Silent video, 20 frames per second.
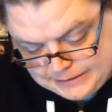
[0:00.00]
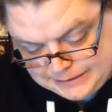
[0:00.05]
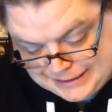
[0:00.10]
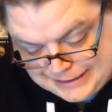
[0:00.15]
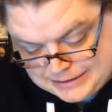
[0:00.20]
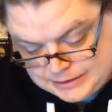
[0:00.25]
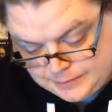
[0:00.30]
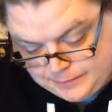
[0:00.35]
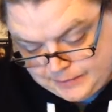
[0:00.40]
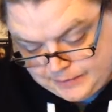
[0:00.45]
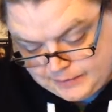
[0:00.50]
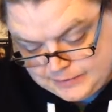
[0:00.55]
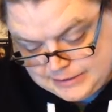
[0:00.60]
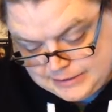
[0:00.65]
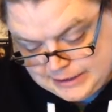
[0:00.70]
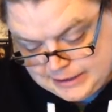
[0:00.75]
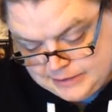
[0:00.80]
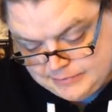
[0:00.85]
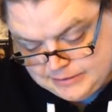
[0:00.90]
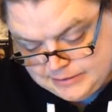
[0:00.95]
Last
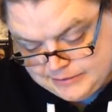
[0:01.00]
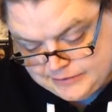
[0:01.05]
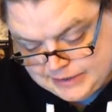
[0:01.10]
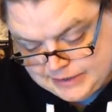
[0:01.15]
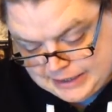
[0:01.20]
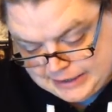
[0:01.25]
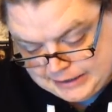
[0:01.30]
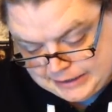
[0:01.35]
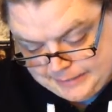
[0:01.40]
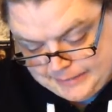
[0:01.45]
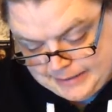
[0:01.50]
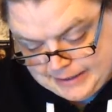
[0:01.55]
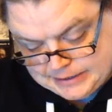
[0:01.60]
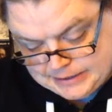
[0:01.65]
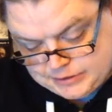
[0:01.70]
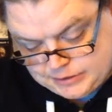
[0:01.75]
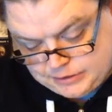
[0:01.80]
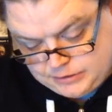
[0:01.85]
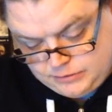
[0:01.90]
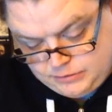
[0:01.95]
appearance, Inner Mirror Darkly
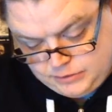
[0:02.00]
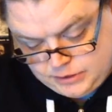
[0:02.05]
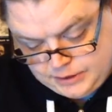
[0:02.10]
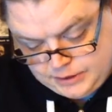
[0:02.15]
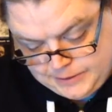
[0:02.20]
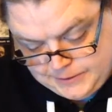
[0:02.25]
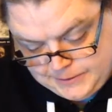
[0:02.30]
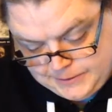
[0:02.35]
Part 2.